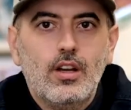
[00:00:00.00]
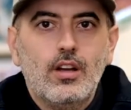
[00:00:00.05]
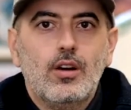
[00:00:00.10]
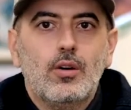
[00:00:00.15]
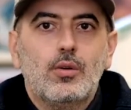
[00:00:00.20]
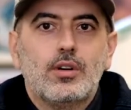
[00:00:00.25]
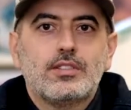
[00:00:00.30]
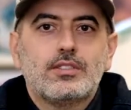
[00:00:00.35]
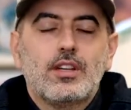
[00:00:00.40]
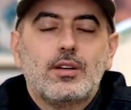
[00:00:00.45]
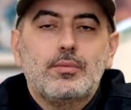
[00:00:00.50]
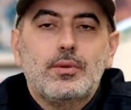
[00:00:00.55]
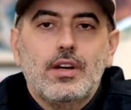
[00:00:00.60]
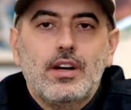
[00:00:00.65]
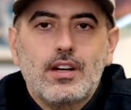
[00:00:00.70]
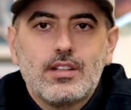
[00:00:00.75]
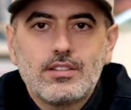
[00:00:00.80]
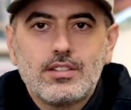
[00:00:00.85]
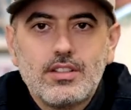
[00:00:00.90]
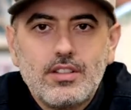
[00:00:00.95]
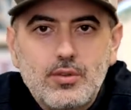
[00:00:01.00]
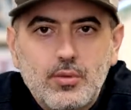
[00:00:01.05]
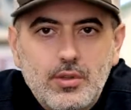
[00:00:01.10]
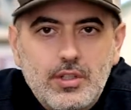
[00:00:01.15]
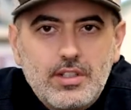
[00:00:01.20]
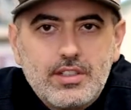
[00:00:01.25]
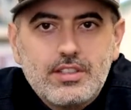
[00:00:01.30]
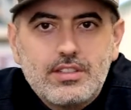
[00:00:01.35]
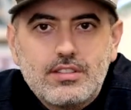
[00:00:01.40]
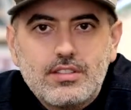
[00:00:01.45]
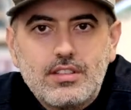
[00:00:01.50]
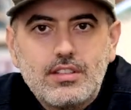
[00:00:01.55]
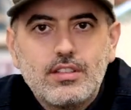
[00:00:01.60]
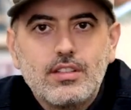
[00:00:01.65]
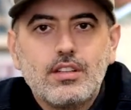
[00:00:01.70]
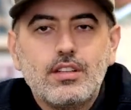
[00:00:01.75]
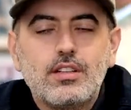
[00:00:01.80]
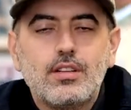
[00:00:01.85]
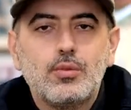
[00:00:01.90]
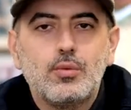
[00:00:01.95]
What's up, y'all? It's Clint Wilkinson,
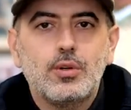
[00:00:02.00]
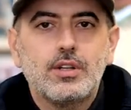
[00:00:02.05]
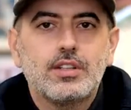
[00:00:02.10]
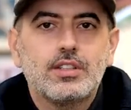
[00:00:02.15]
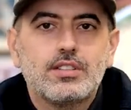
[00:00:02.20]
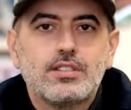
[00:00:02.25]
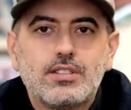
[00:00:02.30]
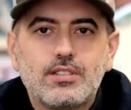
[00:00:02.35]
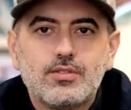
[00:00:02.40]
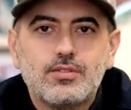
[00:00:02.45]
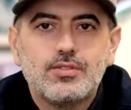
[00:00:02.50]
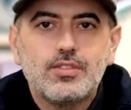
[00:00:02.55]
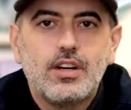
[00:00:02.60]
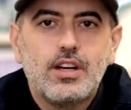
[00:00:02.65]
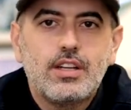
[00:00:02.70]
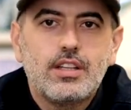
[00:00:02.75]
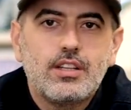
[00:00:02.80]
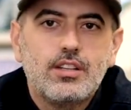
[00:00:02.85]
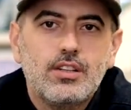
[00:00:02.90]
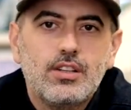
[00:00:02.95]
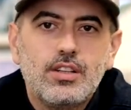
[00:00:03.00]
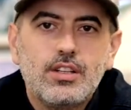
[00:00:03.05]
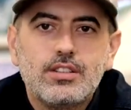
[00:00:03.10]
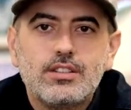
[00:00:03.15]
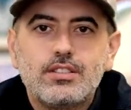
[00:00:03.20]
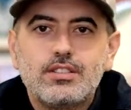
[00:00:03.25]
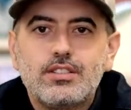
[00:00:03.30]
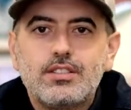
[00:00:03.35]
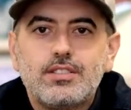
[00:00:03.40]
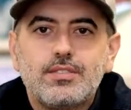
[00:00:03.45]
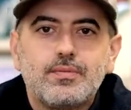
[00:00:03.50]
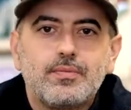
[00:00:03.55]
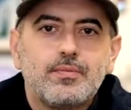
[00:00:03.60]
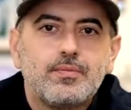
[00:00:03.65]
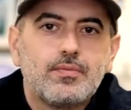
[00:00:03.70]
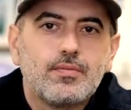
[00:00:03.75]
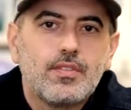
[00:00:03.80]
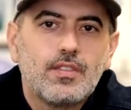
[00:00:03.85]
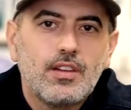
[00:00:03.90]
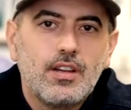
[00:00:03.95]
Wilkinson Fine Goods.
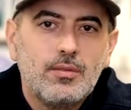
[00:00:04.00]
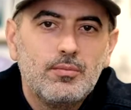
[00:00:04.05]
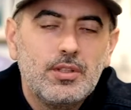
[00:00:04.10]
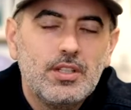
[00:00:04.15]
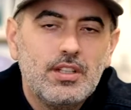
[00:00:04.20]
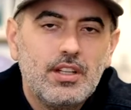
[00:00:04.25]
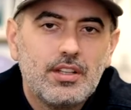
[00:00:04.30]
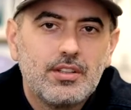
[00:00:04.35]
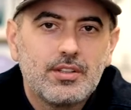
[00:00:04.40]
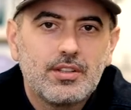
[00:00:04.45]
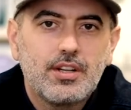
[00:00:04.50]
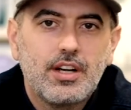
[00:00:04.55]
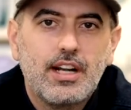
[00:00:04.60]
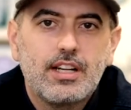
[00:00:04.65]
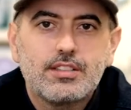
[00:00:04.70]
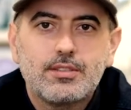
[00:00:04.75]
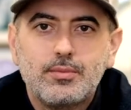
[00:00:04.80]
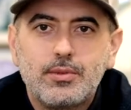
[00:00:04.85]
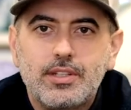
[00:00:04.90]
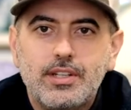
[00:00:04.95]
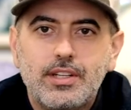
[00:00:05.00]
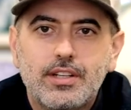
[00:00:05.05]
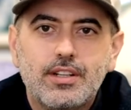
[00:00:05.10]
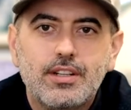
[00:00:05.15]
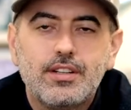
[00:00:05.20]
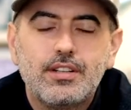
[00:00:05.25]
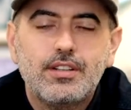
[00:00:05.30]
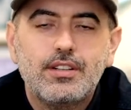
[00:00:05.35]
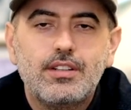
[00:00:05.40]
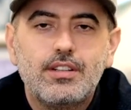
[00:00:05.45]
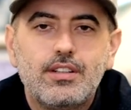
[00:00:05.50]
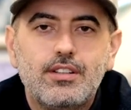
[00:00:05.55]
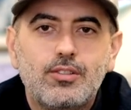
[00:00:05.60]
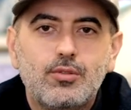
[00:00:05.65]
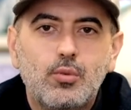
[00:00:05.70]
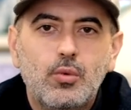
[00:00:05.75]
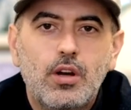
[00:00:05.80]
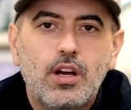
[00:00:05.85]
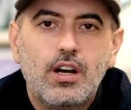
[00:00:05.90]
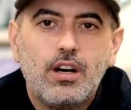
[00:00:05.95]
I'm the leather craftsman here as
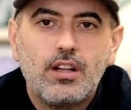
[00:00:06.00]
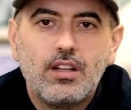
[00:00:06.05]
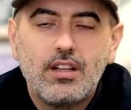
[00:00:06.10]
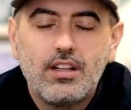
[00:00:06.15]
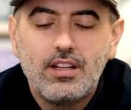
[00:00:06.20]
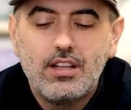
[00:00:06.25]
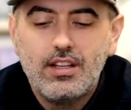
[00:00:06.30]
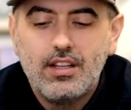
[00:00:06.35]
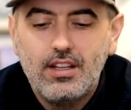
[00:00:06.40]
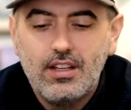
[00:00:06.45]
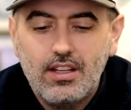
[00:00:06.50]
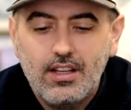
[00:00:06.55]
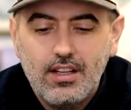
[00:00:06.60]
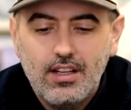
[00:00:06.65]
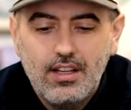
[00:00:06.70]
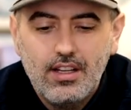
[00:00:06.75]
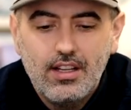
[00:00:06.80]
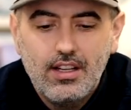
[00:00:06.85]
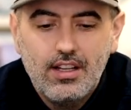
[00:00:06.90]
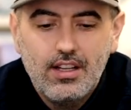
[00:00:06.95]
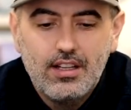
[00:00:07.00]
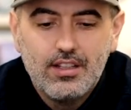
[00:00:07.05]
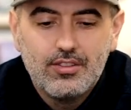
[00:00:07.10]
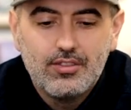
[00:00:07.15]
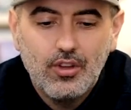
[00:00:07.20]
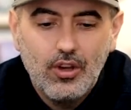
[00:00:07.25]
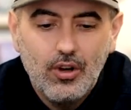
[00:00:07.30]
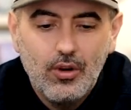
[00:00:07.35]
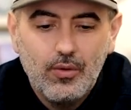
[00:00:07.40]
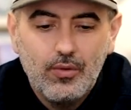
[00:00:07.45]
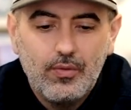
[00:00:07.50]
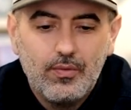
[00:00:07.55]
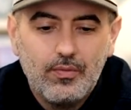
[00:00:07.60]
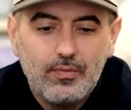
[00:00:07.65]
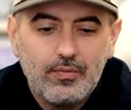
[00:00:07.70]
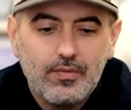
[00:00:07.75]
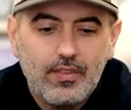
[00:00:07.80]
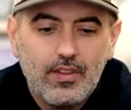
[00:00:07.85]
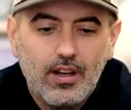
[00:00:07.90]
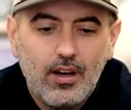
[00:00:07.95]
well. So,
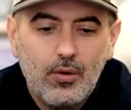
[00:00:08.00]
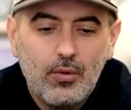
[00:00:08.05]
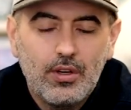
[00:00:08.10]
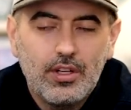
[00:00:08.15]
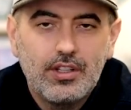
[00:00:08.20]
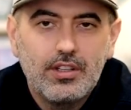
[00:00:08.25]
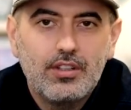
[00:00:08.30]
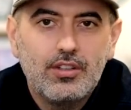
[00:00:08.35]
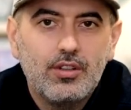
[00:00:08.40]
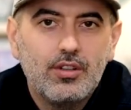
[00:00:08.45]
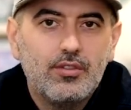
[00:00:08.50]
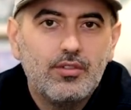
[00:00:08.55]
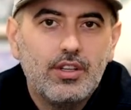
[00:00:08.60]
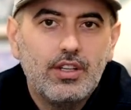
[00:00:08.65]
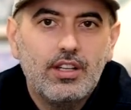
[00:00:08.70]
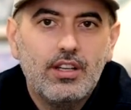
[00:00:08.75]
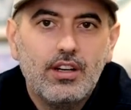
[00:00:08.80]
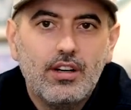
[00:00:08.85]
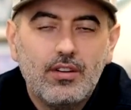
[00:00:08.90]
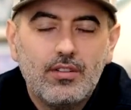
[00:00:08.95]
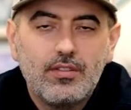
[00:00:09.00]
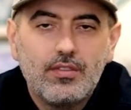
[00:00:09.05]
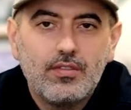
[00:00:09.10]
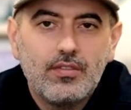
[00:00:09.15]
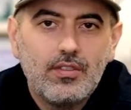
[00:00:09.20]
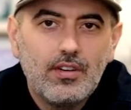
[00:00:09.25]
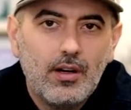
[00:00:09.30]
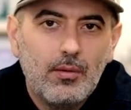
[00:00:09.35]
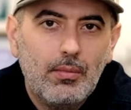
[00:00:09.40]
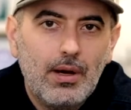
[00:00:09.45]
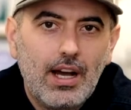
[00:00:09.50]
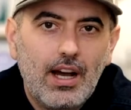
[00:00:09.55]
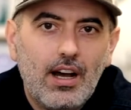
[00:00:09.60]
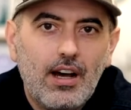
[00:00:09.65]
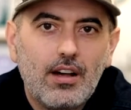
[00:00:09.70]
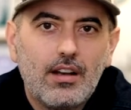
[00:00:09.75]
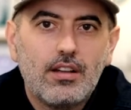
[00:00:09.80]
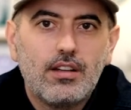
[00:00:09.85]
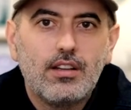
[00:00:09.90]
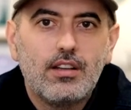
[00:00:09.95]
I wanted to do a video
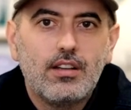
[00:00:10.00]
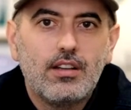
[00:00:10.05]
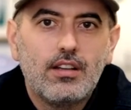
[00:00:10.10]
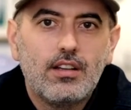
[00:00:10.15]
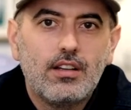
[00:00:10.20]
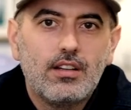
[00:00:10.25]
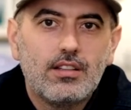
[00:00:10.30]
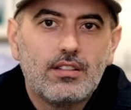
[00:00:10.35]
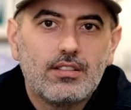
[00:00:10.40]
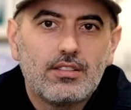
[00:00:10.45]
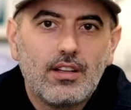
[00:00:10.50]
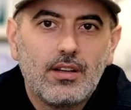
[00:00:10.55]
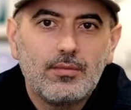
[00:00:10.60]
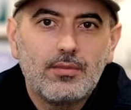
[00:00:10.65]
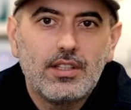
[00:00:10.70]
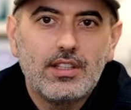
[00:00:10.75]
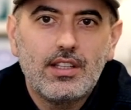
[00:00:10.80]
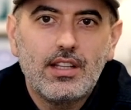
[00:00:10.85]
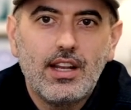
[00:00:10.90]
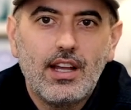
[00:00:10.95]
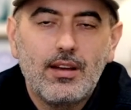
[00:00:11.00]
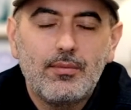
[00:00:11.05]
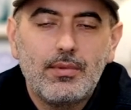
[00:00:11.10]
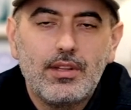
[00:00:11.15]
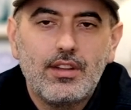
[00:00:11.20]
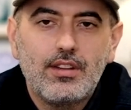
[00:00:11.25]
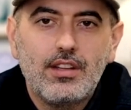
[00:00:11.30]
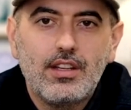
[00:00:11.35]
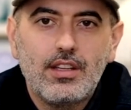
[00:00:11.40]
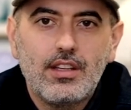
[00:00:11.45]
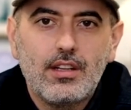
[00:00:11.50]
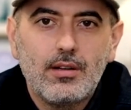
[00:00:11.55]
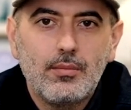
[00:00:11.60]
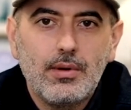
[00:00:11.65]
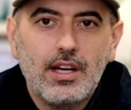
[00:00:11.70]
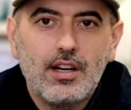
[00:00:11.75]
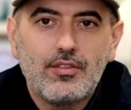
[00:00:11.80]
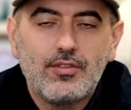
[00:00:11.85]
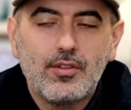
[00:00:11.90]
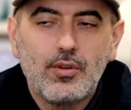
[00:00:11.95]
about something that I've been thinking
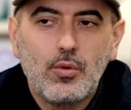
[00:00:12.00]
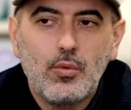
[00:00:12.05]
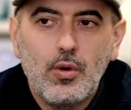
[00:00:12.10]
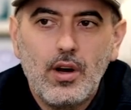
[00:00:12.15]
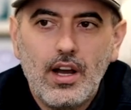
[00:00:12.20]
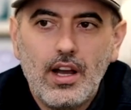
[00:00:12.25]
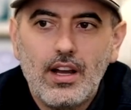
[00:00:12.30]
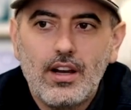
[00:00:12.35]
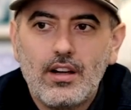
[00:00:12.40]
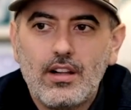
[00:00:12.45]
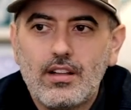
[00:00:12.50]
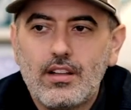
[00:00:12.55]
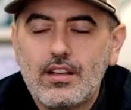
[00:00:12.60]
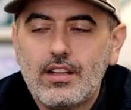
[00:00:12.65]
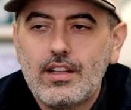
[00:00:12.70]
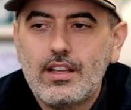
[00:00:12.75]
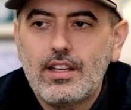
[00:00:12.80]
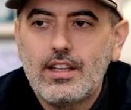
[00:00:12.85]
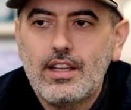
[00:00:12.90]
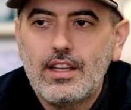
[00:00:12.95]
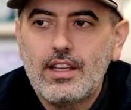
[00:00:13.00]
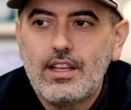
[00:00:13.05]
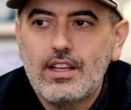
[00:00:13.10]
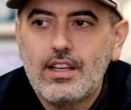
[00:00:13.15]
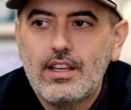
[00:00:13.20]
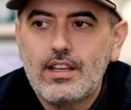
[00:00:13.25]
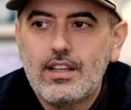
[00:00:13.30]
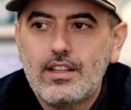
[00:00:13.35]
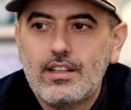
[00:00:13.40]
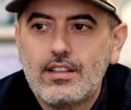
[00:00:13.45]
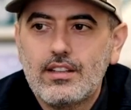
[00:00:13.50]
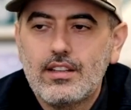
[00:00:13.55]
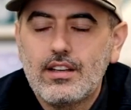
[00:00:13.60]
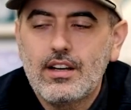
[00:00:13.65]
about for a while, and